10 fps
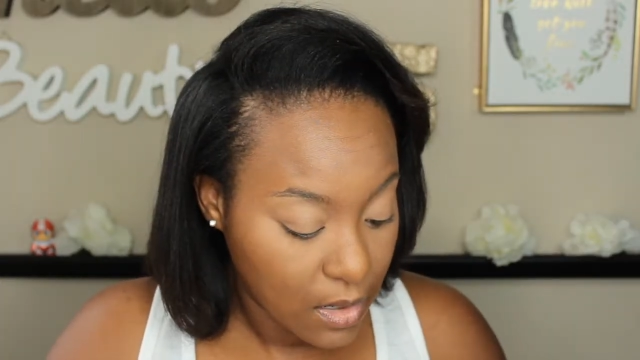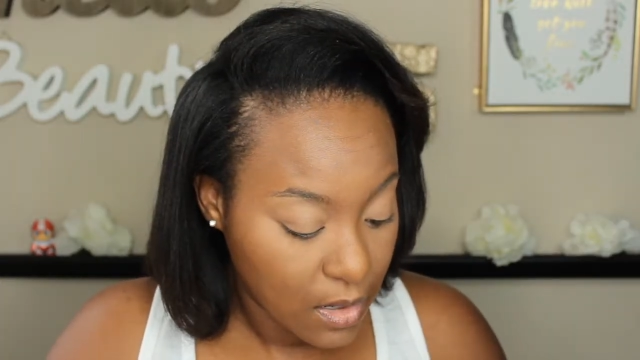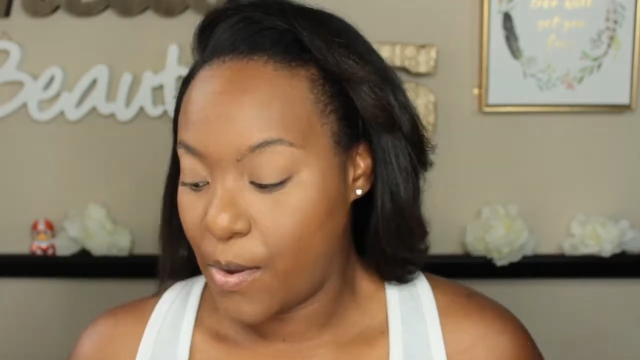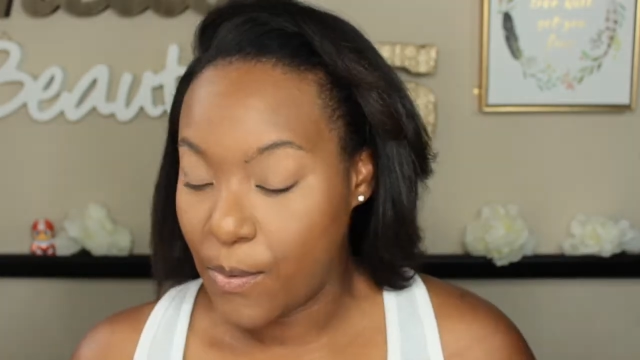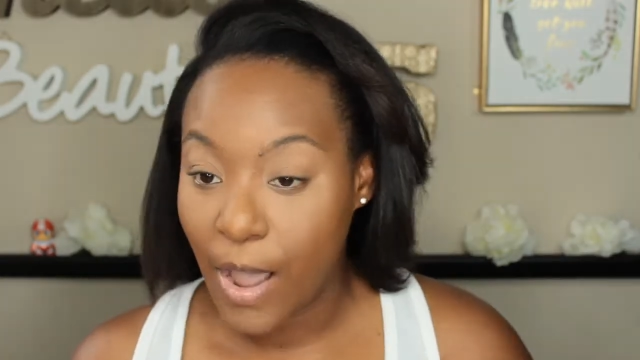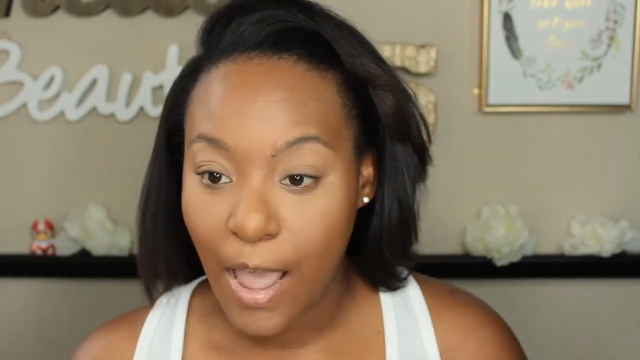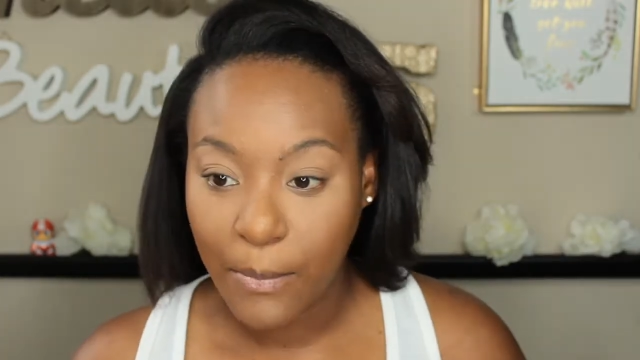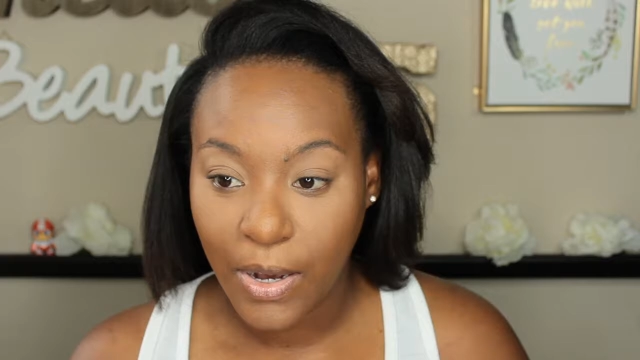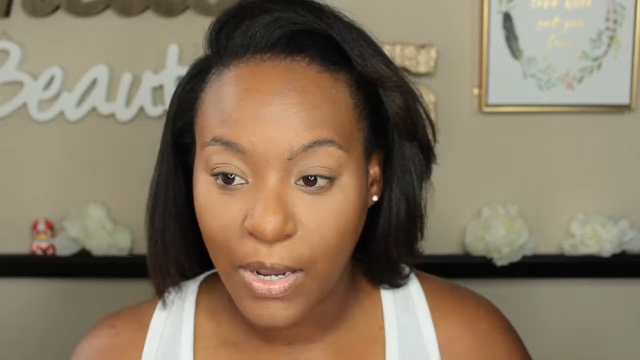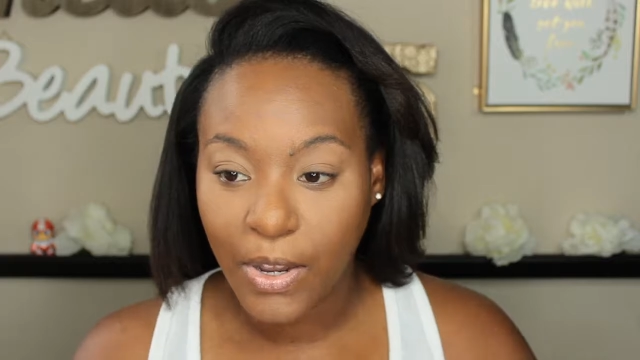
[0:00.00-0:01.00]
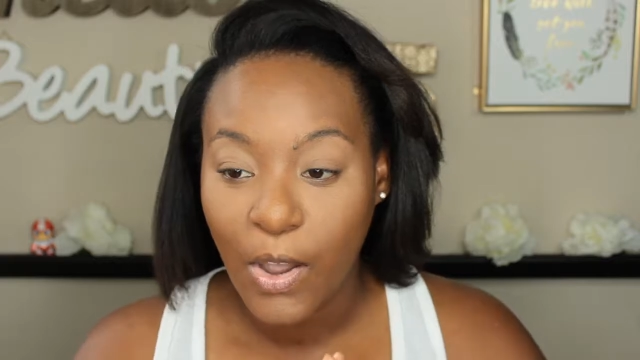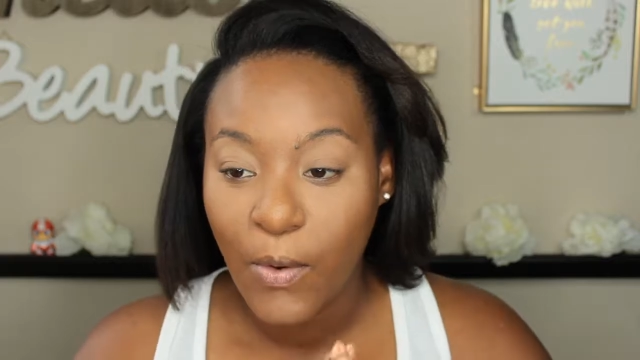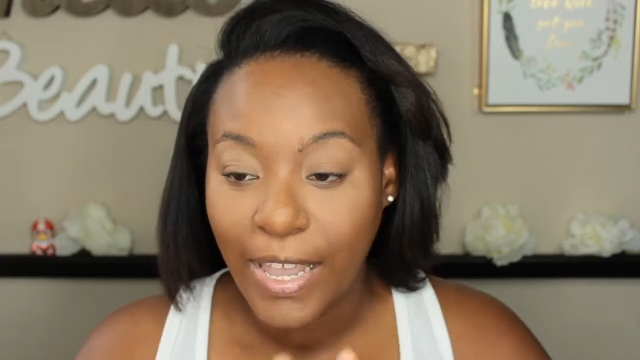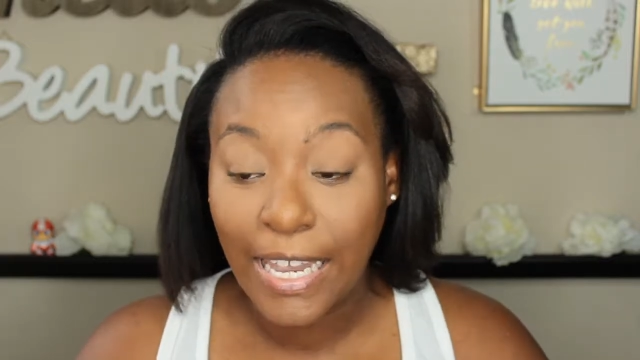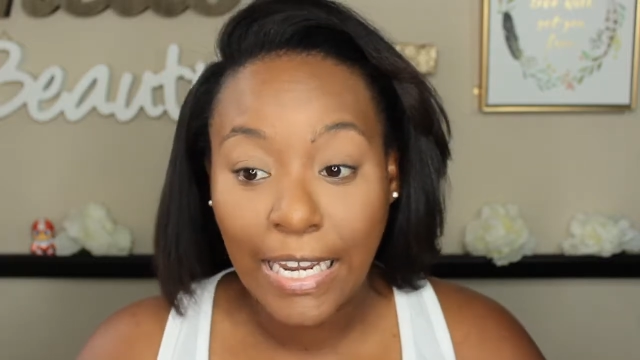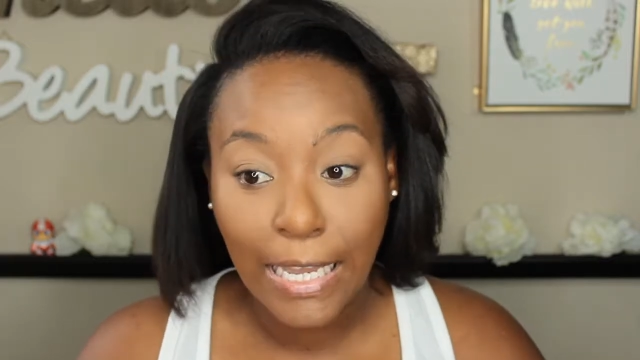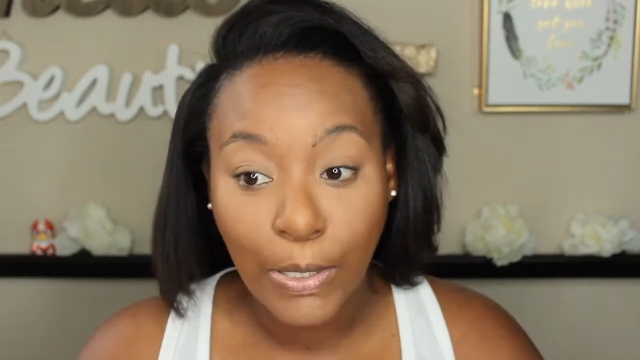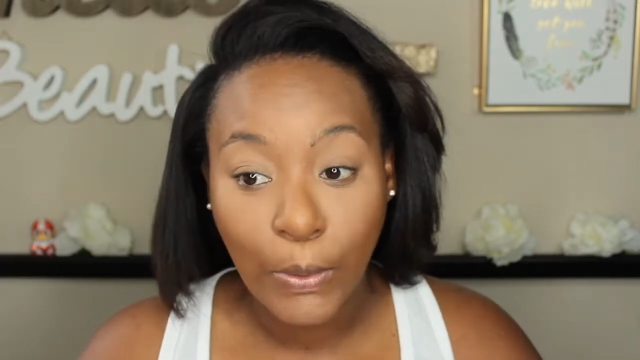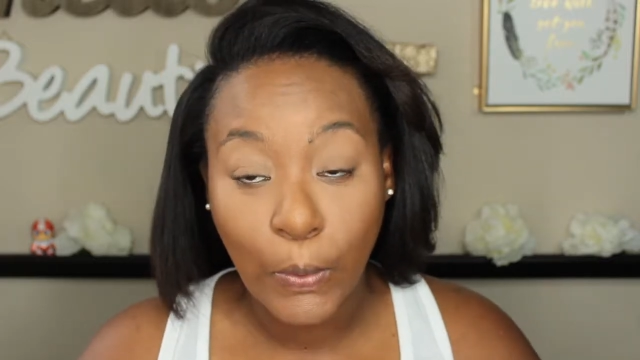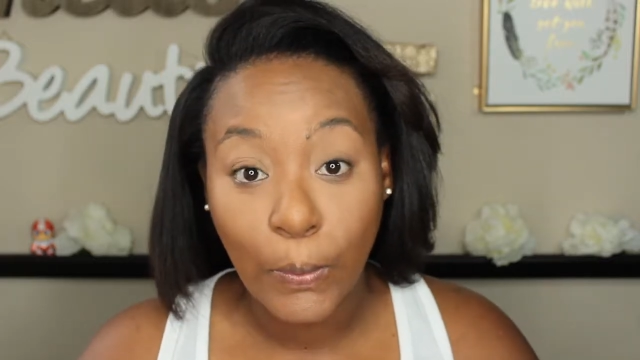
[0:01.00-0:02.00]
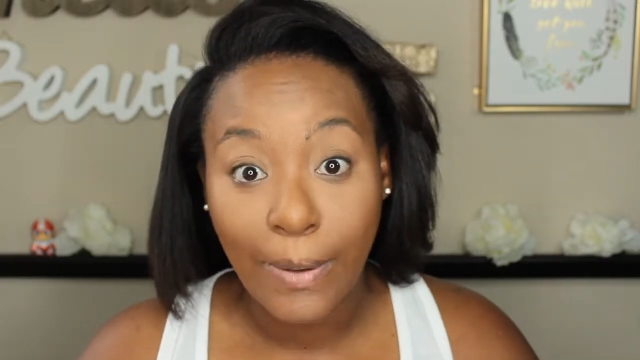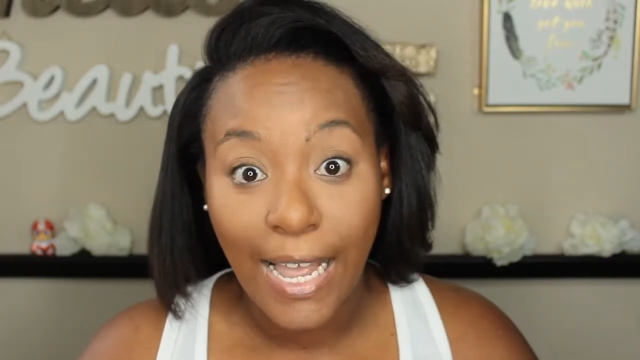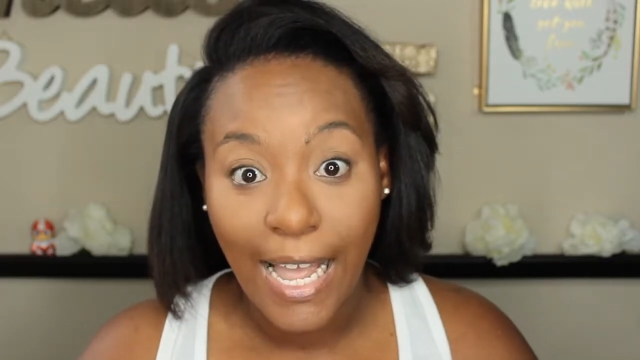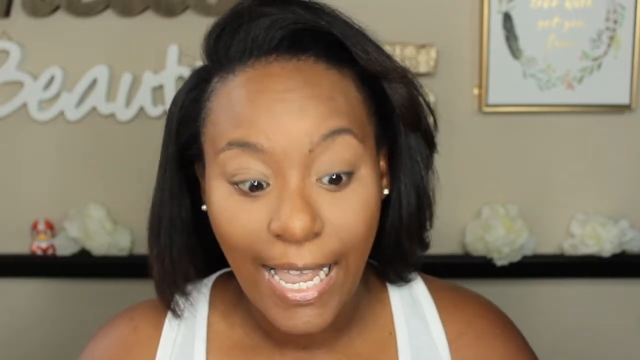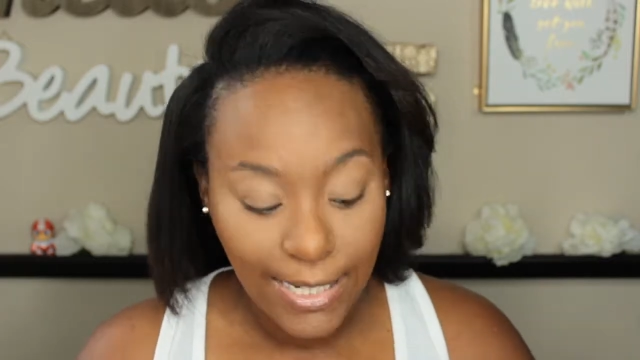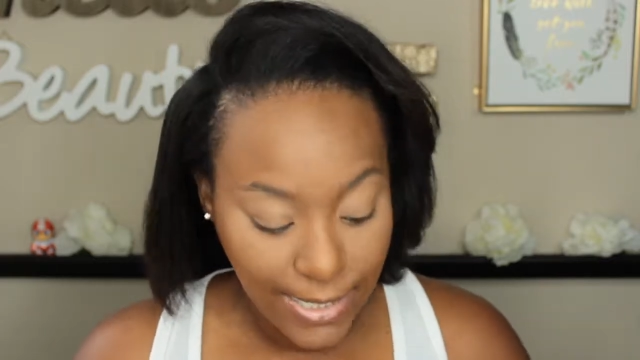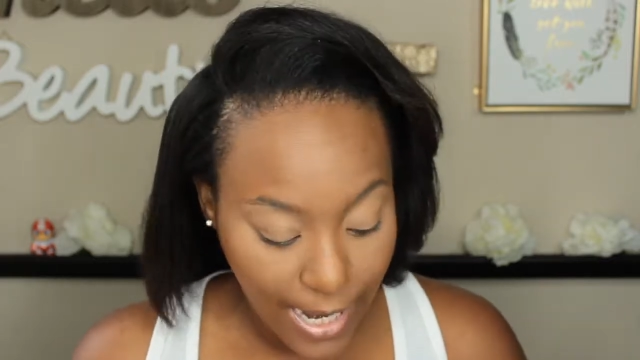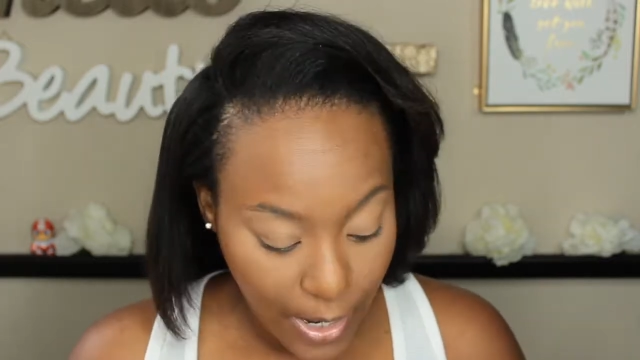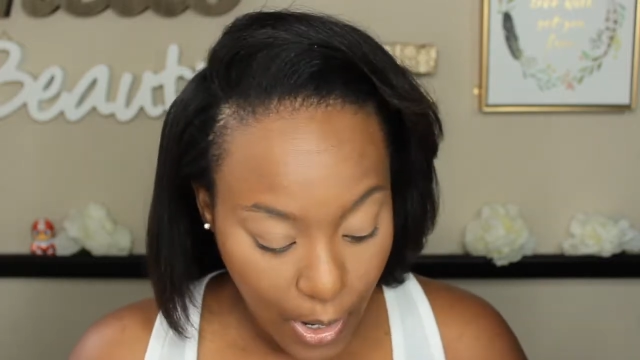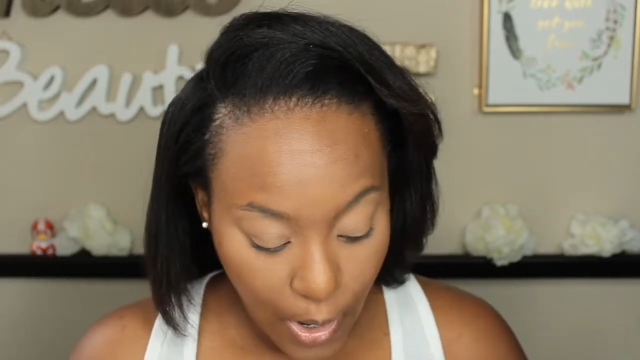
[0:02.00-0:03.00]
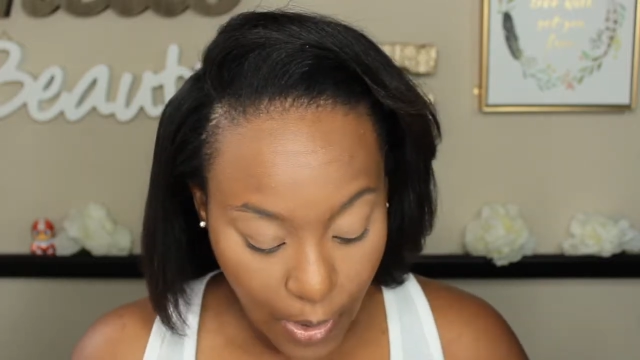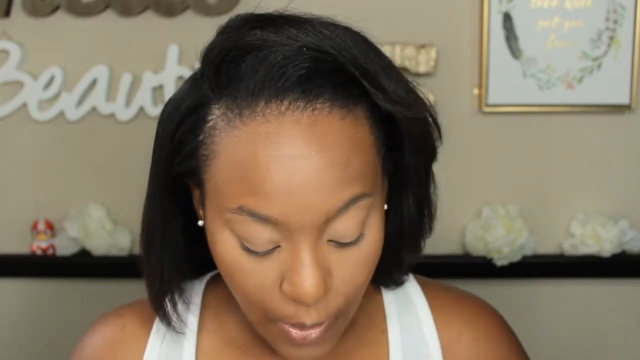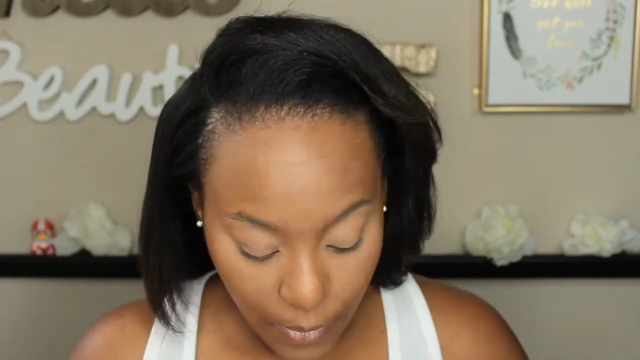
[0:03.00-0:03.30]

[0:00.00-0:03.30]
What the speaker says: So I'm gonna go in and do my eyeshadow.